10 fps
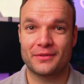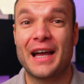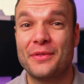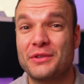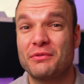
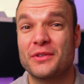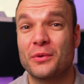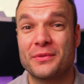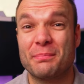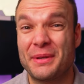And this
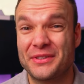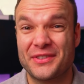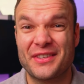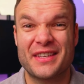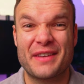results in
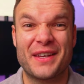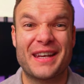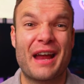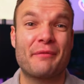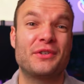businesses saving an
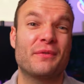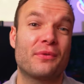average of